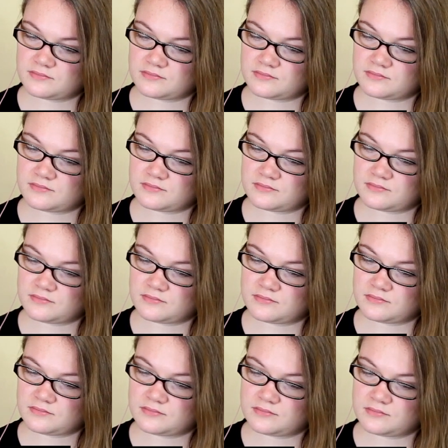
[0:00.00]

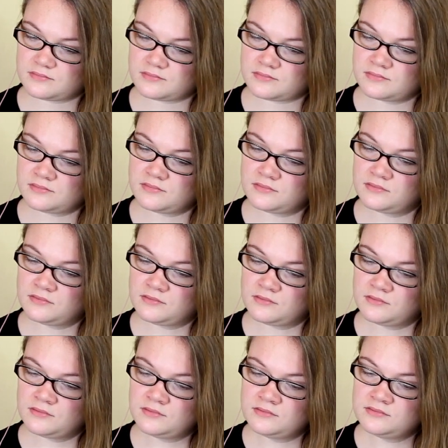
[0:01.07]

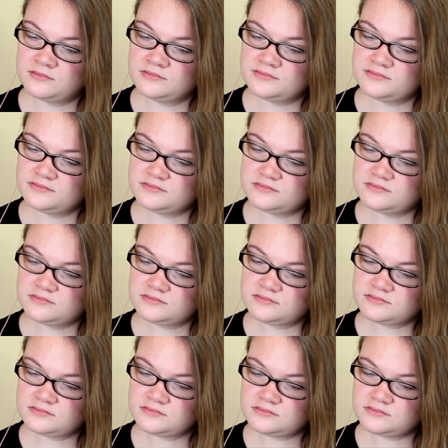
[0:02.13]

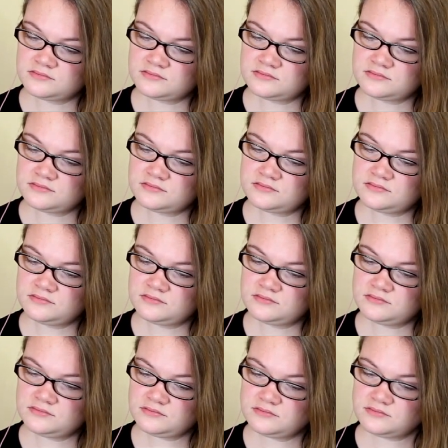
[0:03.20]

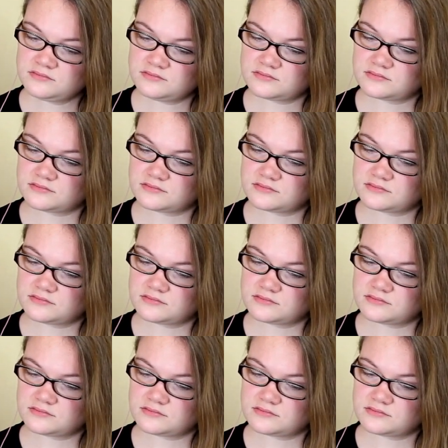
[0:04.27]
The person shown says nothing.